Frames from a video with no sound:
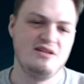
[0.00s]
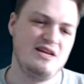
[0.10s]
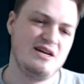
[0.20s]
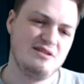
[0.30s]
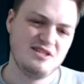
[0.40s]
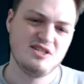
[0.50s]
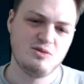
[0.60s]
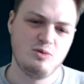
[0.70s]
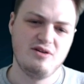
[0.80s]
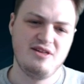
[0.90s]
now this
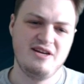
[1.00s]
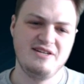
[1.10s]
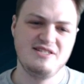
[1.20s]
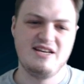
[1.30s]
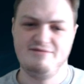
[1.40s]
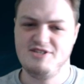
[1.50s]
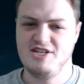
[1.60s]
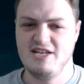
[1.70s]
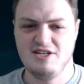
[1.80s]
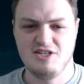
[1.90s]
is where things have
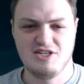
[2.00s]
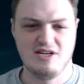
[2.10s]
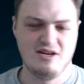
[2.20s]
changed.